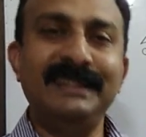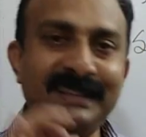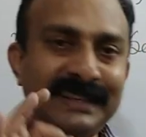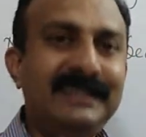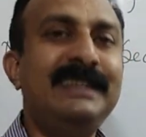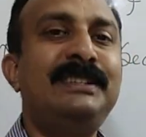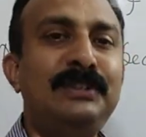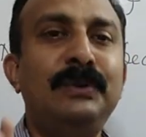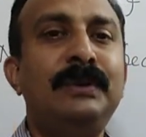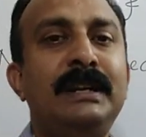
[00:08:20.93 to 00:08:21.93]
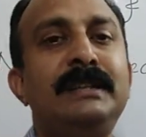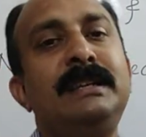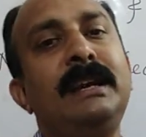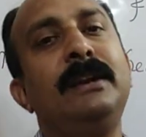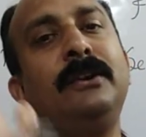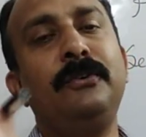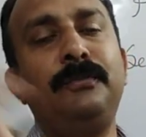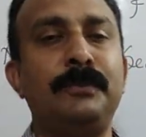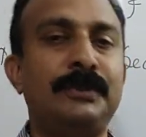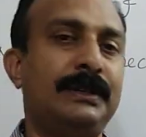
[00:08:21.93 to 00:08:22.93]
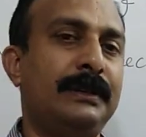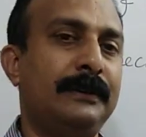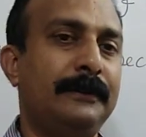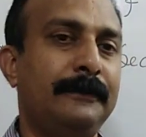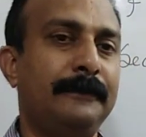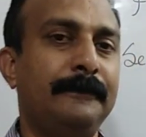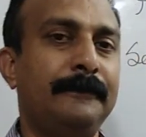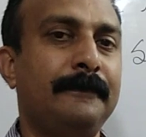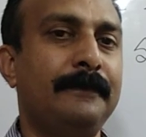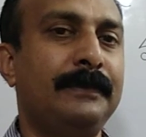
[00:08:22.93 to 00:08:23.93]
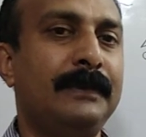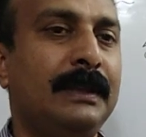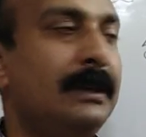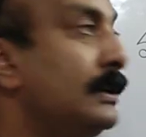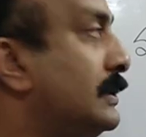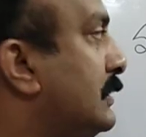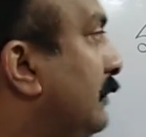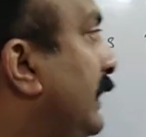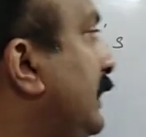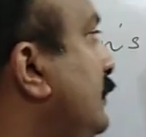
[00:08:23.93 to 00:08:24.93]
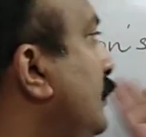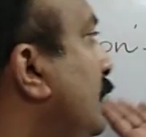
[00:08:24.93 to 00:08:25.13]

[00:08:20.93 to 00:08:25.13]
This is Newton's second law of motion. So what is